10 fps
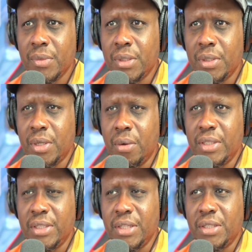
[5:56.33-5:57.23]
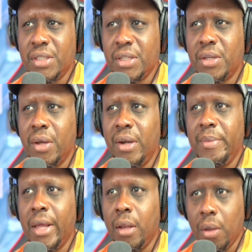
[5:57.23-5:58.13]
So is this just going to
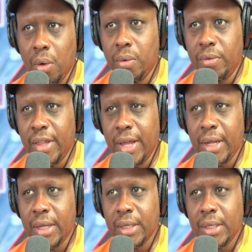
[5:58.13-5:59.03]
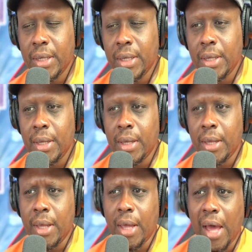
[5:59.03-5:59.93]
be a local thing?
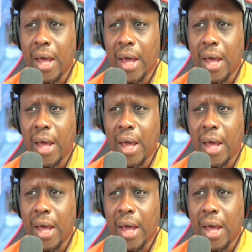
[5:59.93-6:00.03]
I